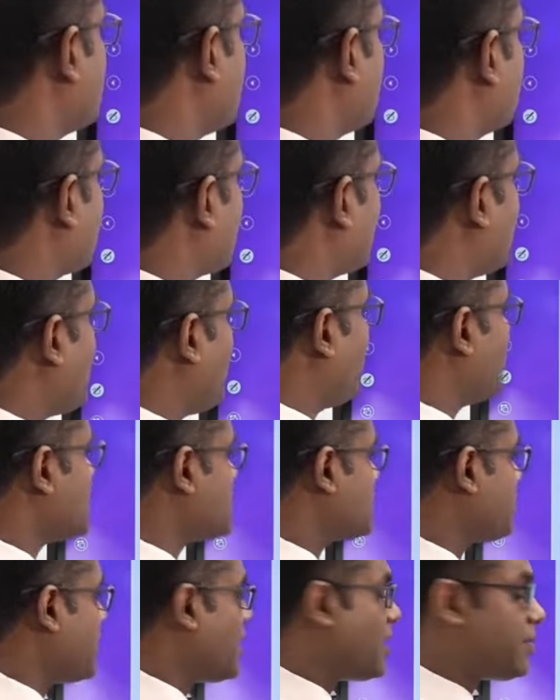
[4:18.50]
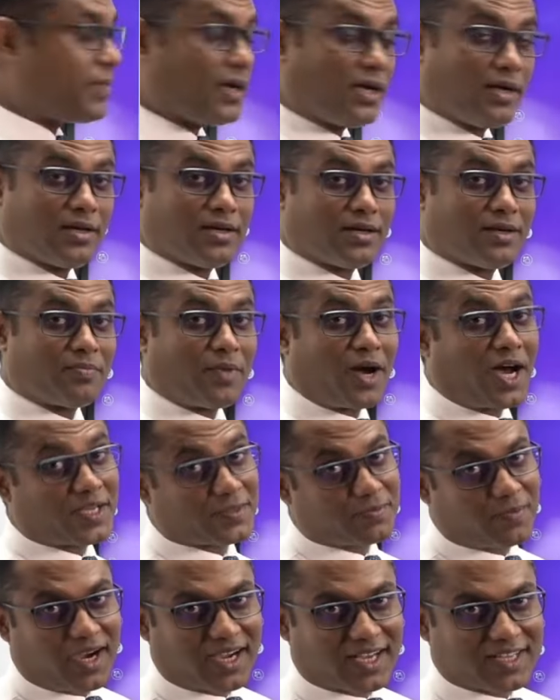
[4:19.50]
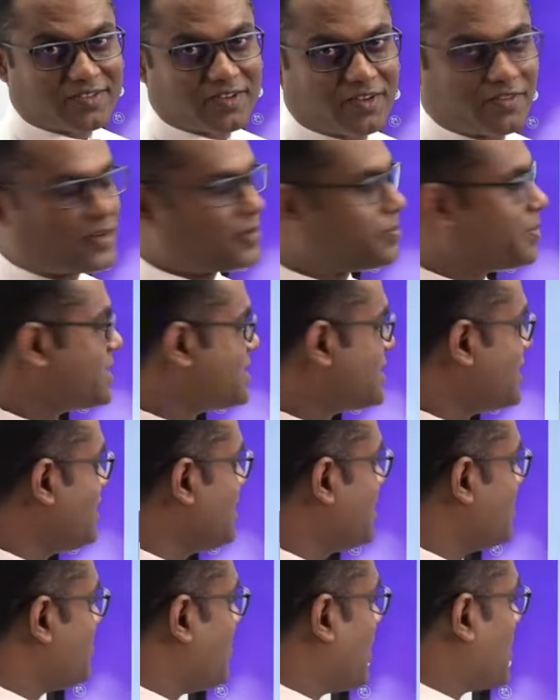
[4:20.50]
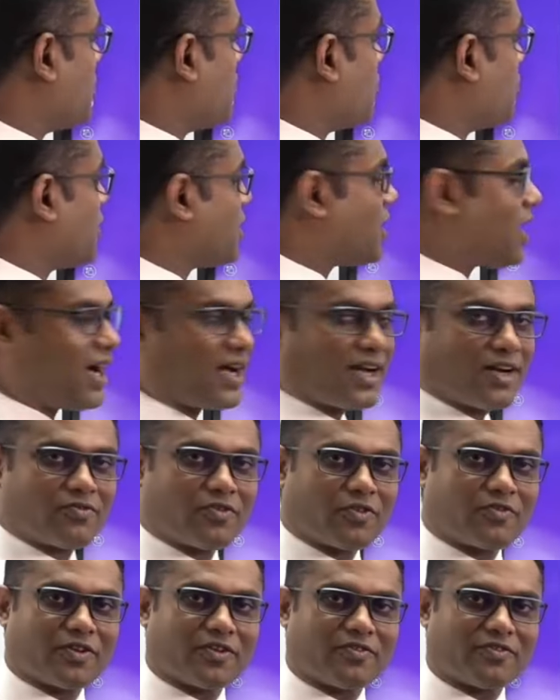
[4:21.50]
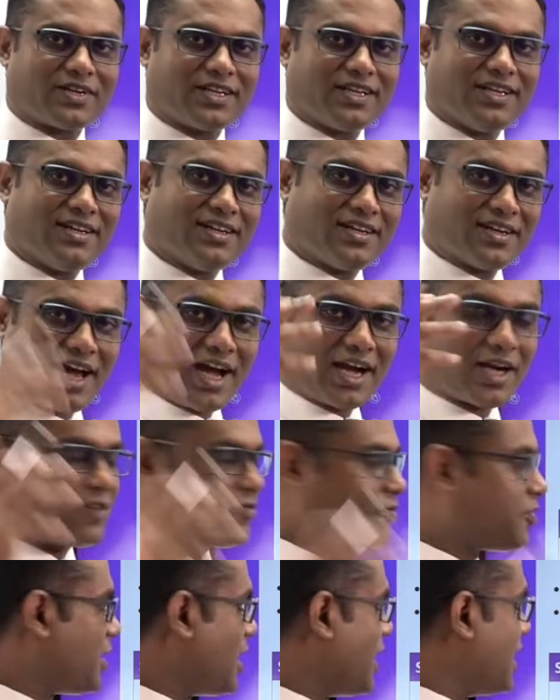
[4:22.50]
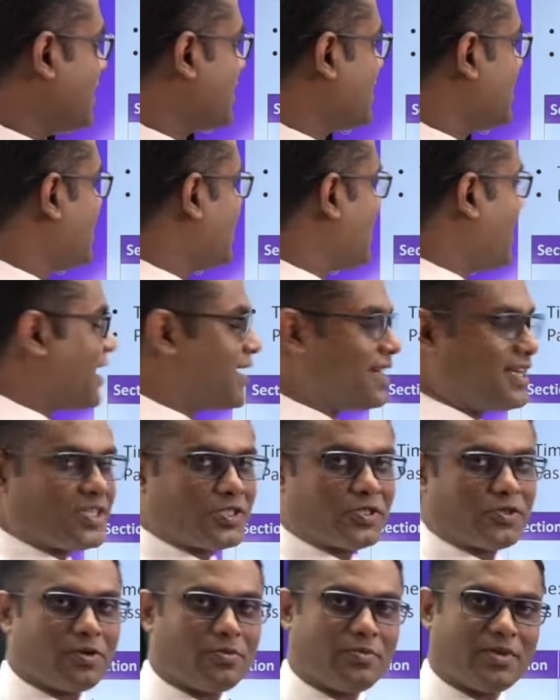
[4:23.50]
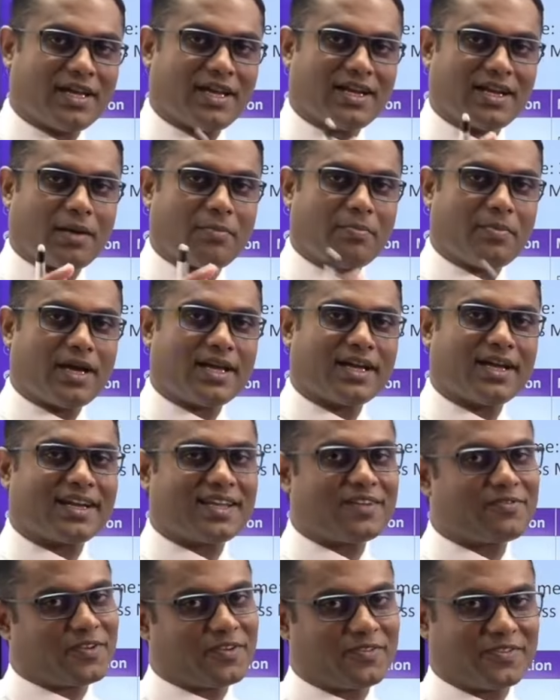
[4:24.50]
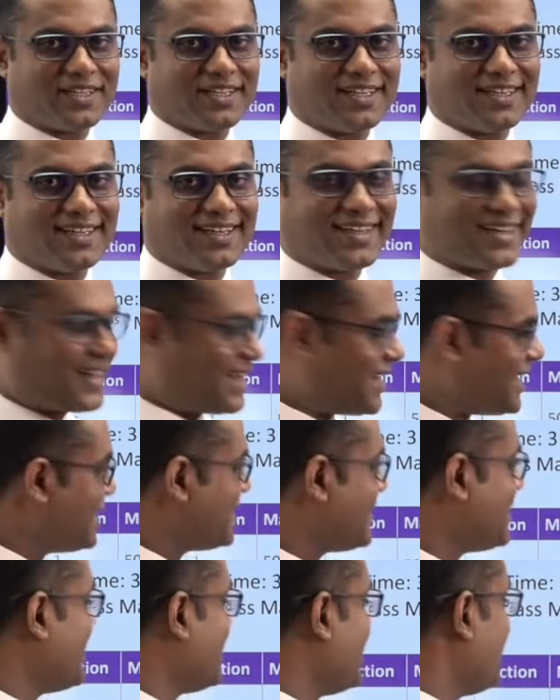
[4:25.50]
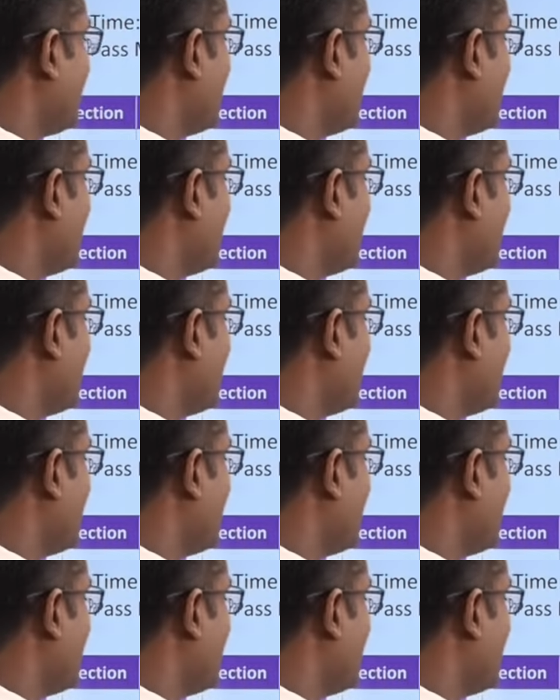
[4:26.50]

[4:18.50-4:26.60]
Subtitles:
it's a 3 hours paper, pass mark is 50%, but don't target for 50, target for 90, then at least you'll be end up by getting 50, right?